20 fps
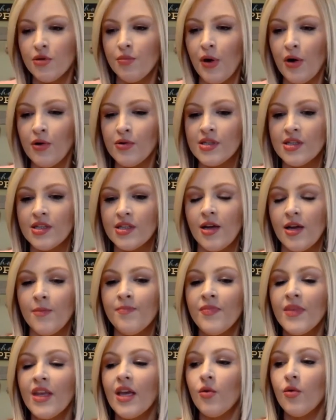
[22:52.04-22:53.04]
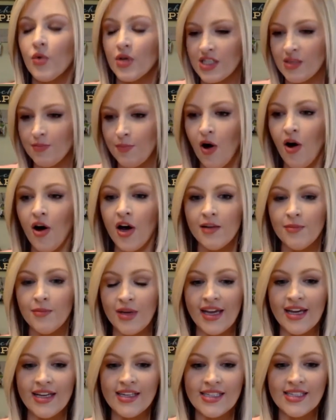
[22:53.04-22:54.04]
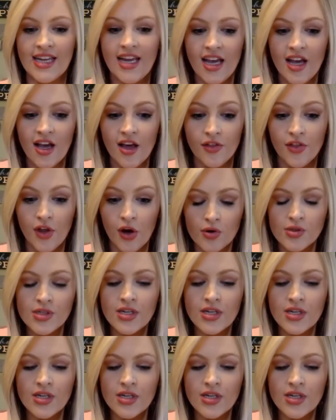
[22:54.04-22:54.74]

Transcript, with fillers: post them, respond, because those